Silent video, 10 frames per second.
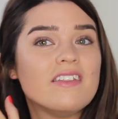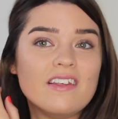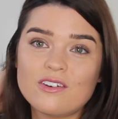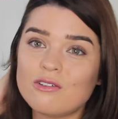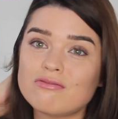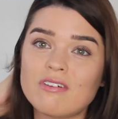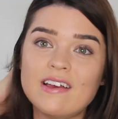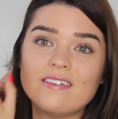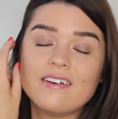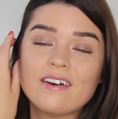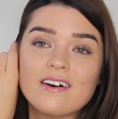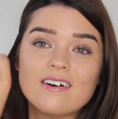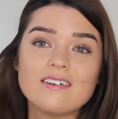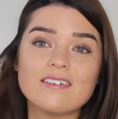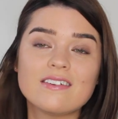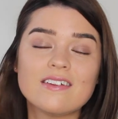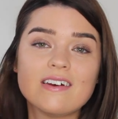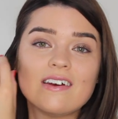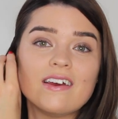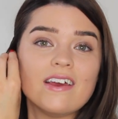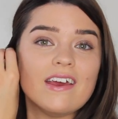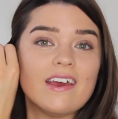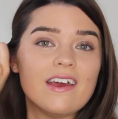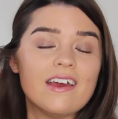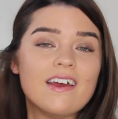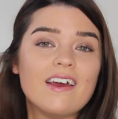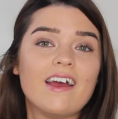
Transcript: these crazy curls here.